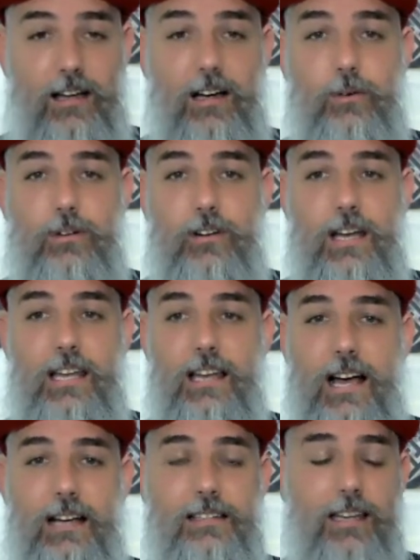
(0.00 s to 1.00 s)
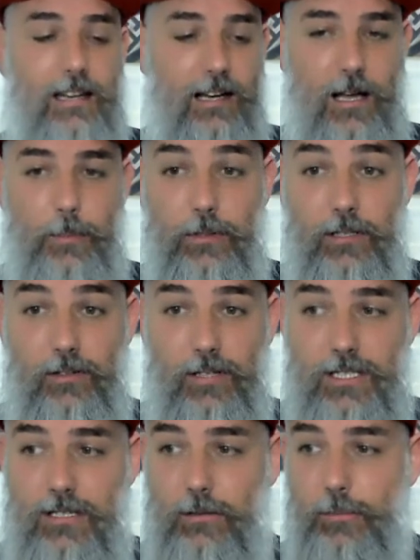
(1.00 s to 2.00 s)
really like to get a couple of
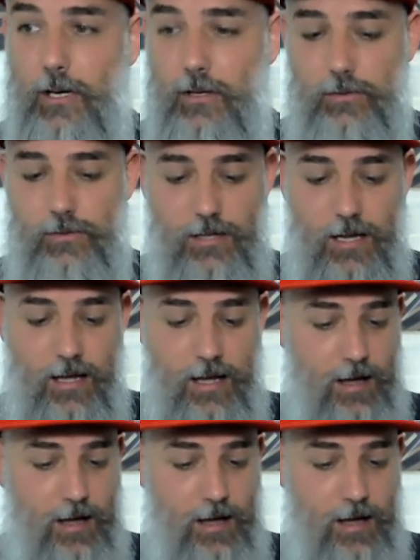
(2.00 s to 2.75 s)
original bottles.